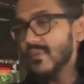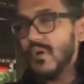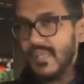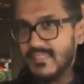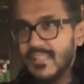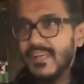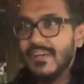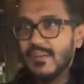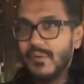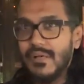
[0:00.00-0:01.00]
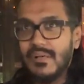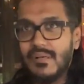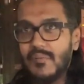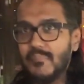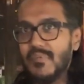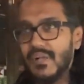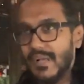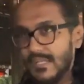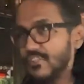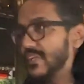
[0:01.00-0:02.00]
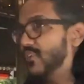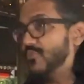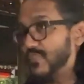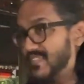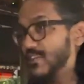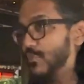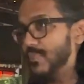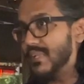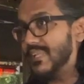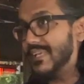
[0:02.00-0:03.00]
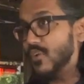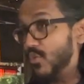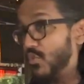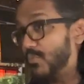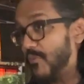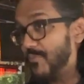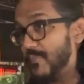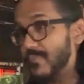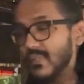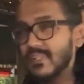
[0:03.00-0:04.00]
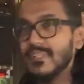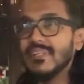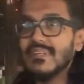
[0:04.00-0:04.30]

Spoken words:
Is it a country or physical building or group of people